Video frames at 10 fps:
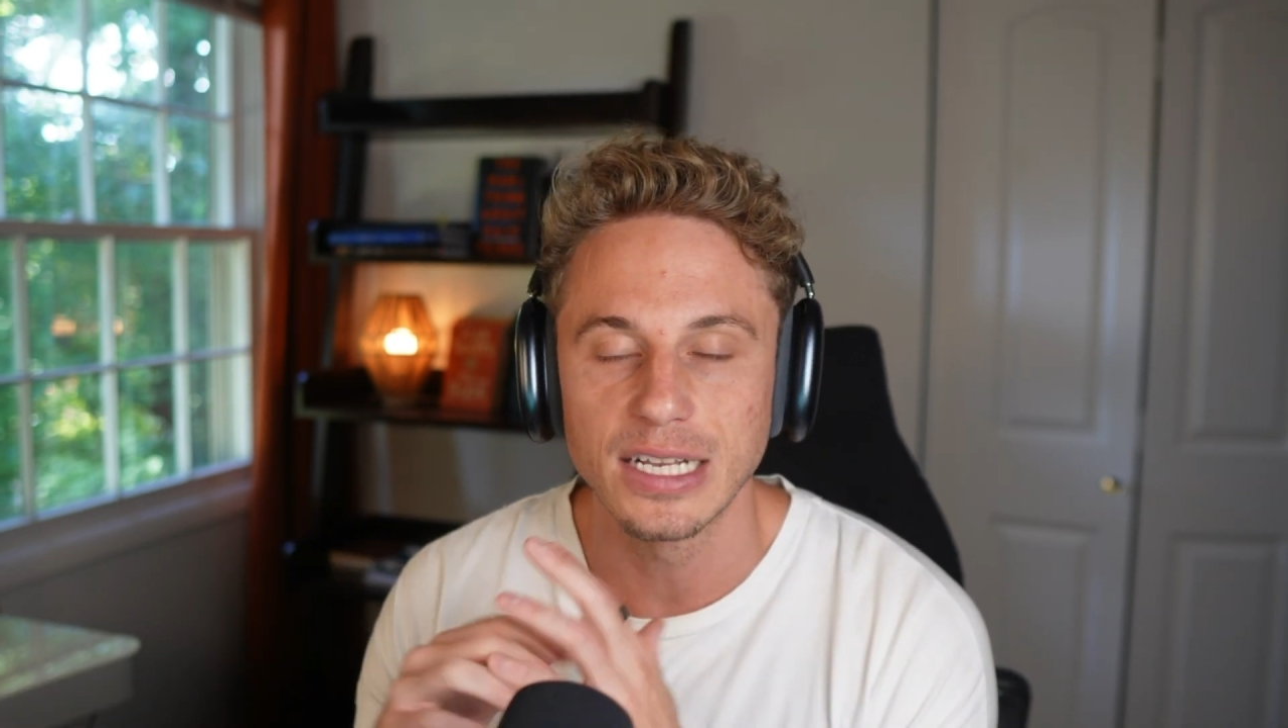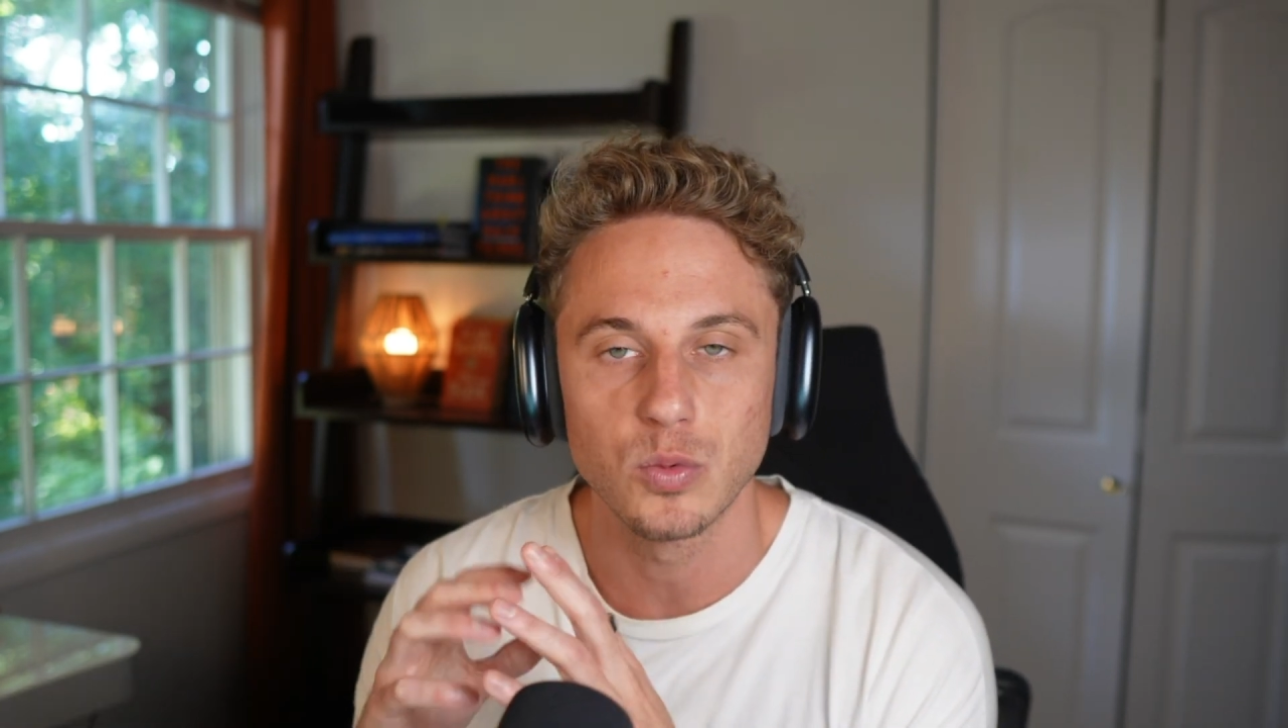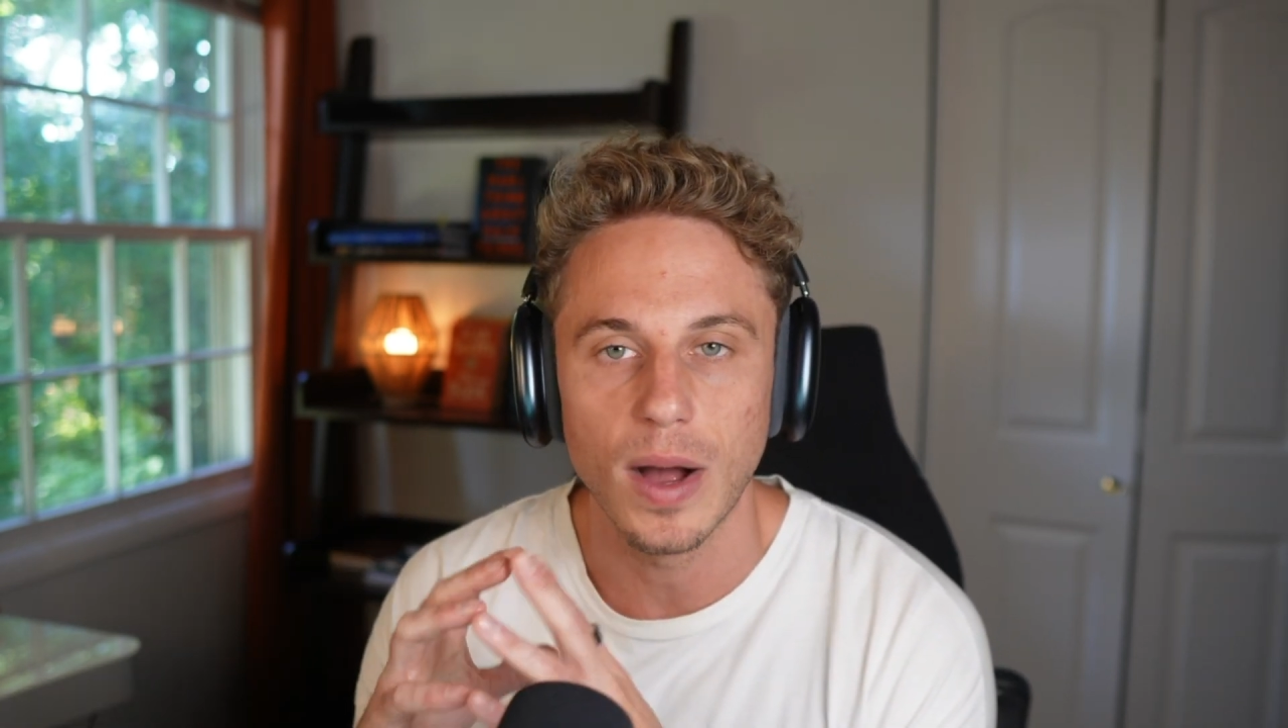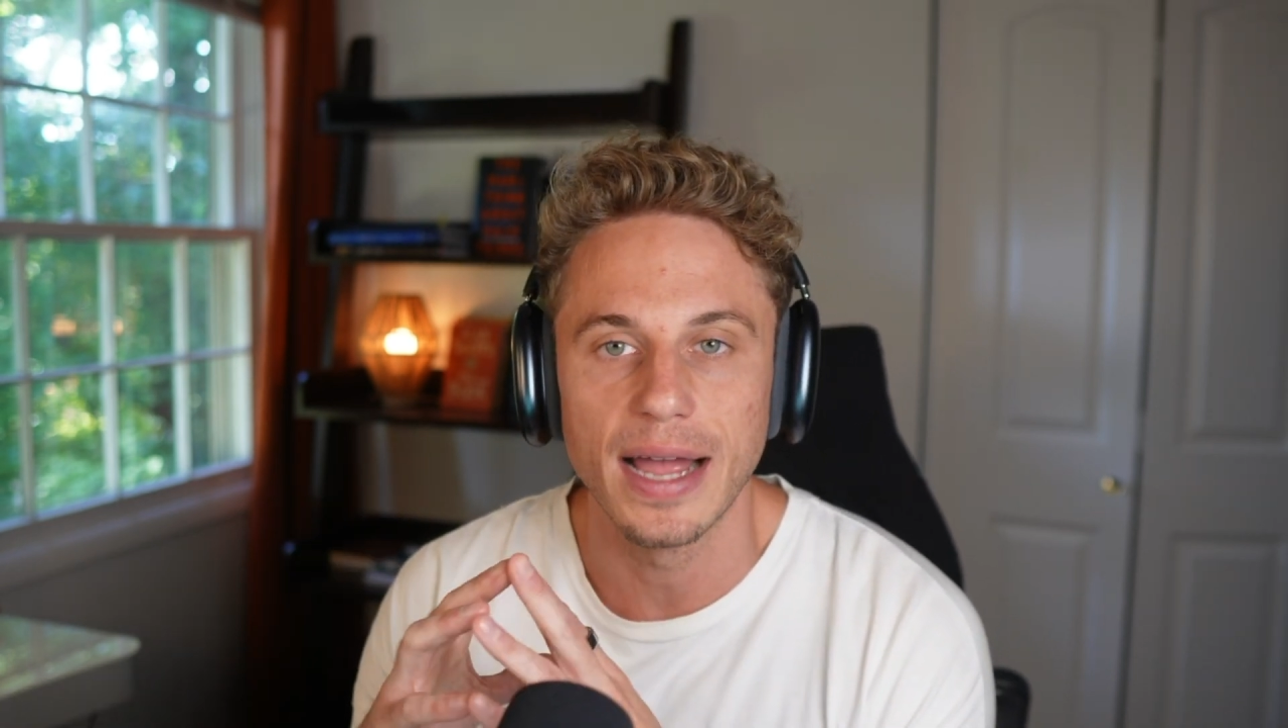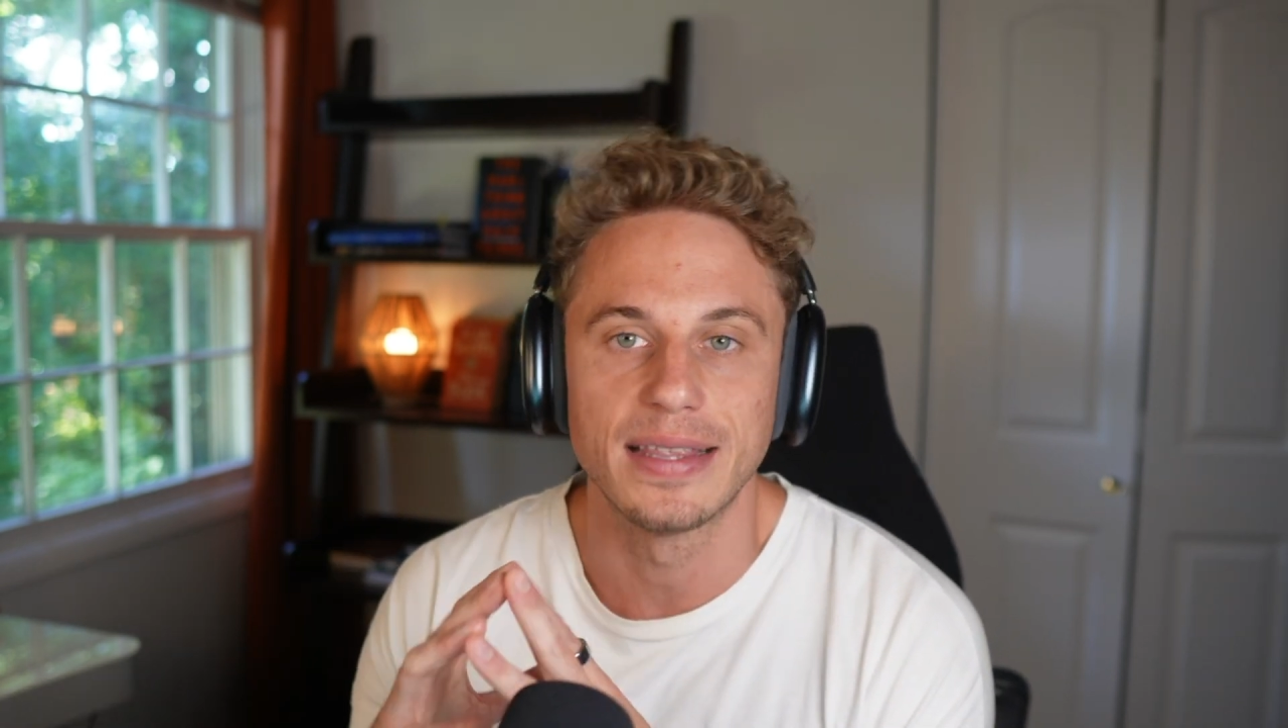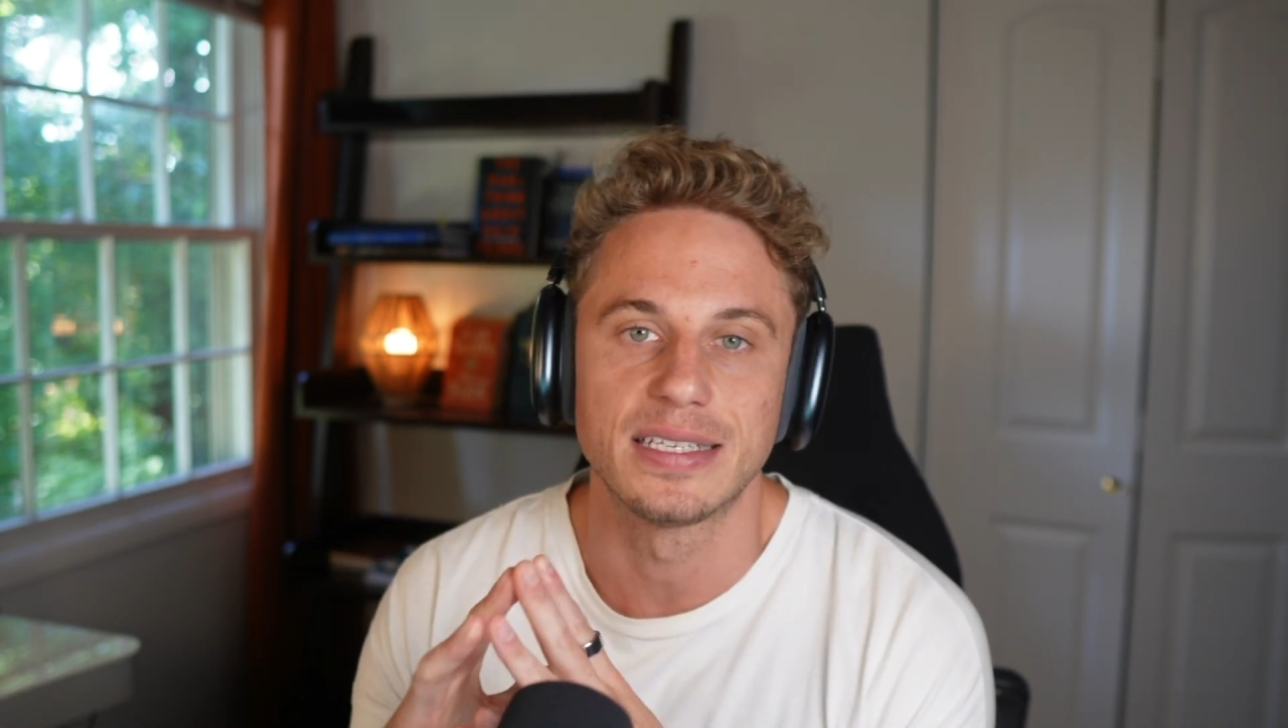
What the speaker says: is why